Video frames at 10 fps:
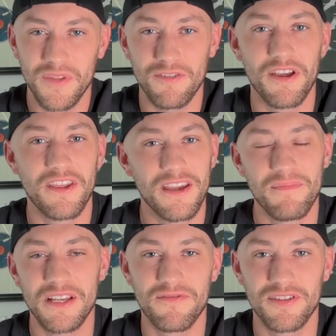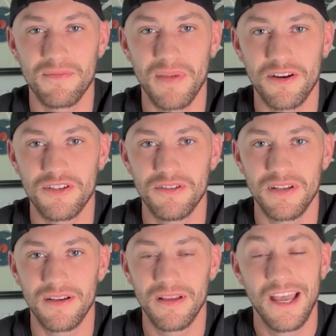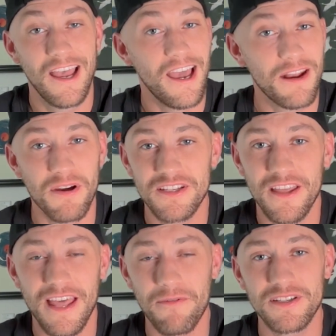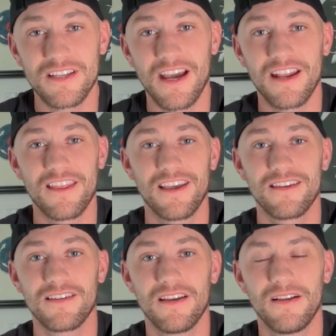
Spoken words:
So I think it makes for some better shooting. Anyways, that was the kind of thing.